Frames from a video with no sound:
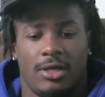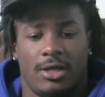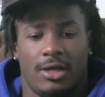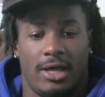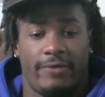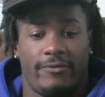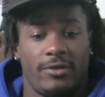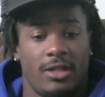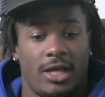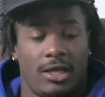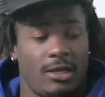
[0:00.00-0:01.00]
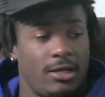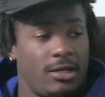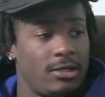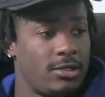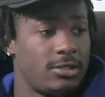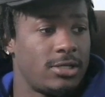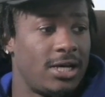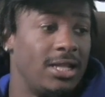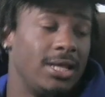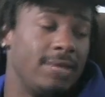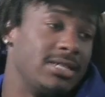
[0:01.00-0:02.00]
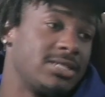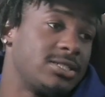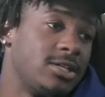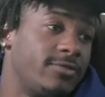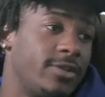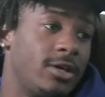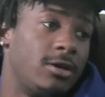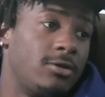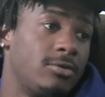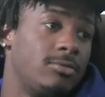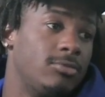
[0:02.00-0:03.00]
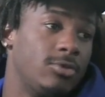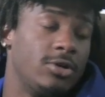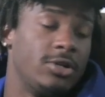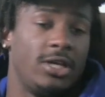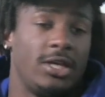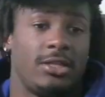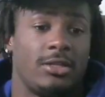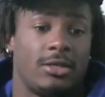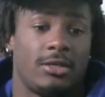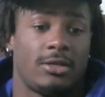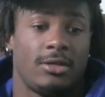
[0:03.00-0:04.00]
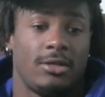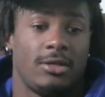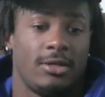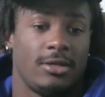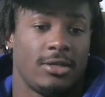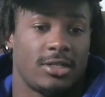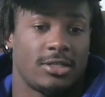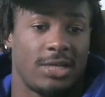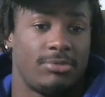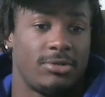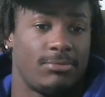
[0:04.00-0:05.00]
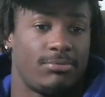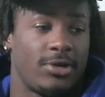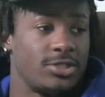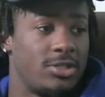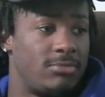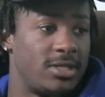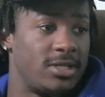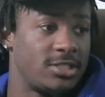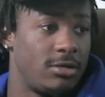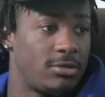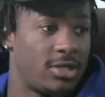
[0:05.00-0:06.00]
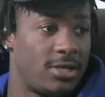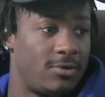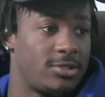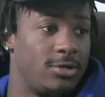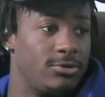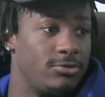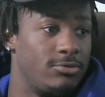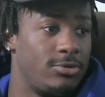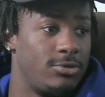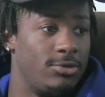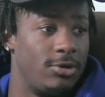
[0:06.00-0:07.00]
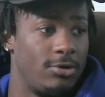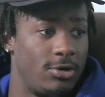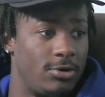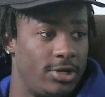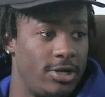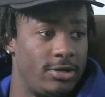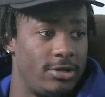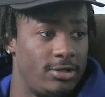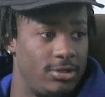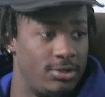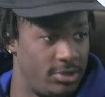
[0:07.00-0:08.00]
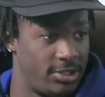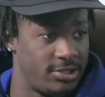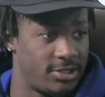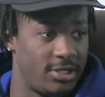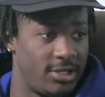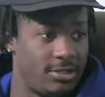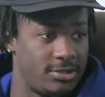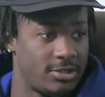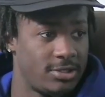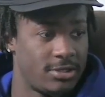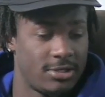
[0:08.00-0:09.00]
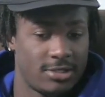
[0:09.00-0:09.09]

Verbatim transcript: I feel like I let myself down more than anything, cause I put the pressure on myself that I was gonna, you know, go there and do these things. Mm.